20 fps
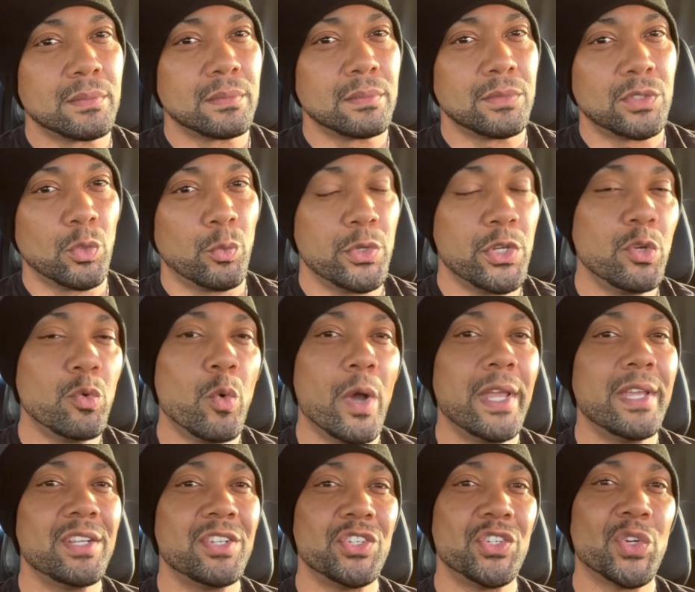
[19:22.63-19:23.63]
So when you
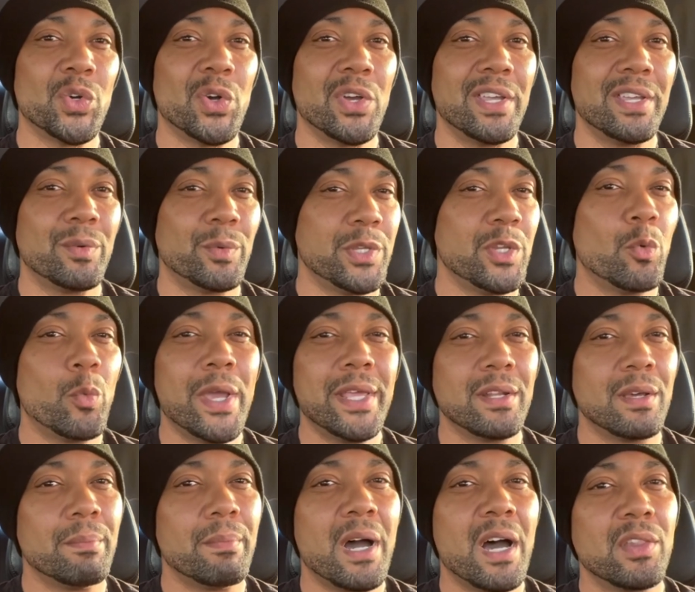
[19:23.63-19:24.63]
wait in joy and when you wait
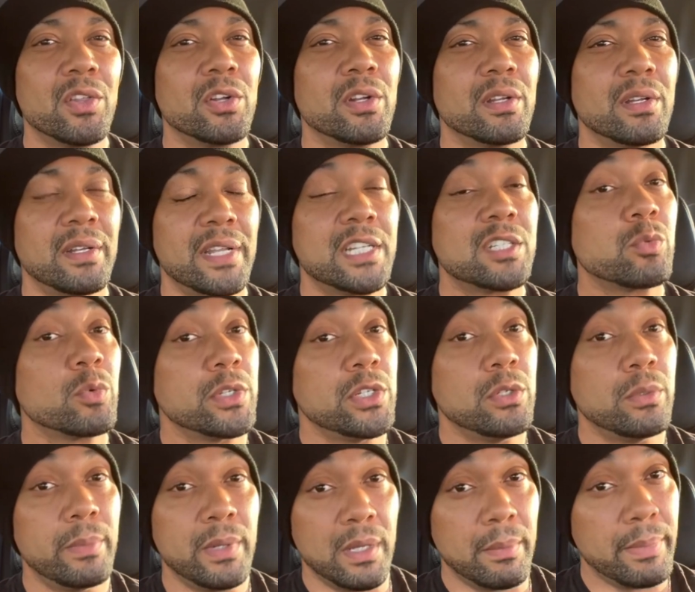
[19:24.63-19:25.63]
unbothered, that's when you
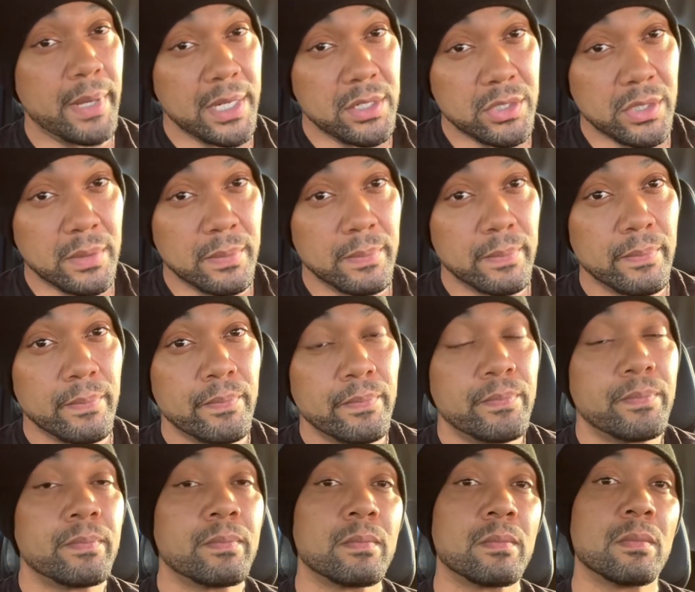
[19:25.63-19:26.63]
are being patient.
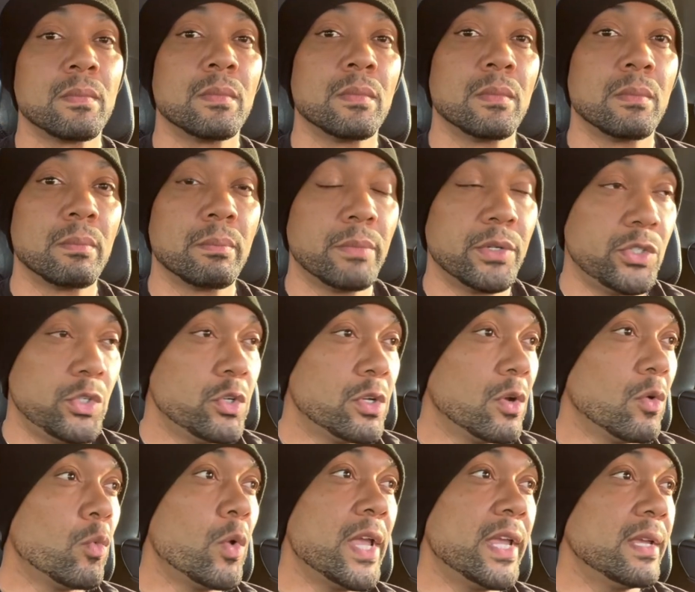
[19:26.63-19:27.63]
But you
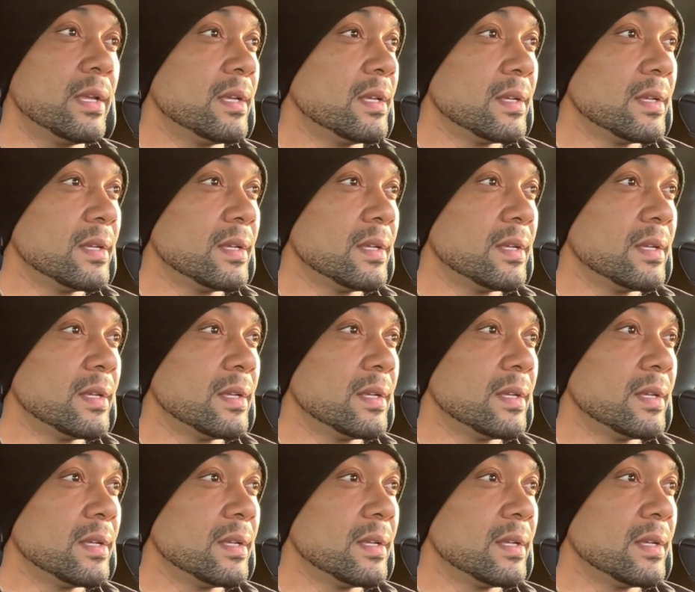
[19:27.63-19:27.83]
can wait.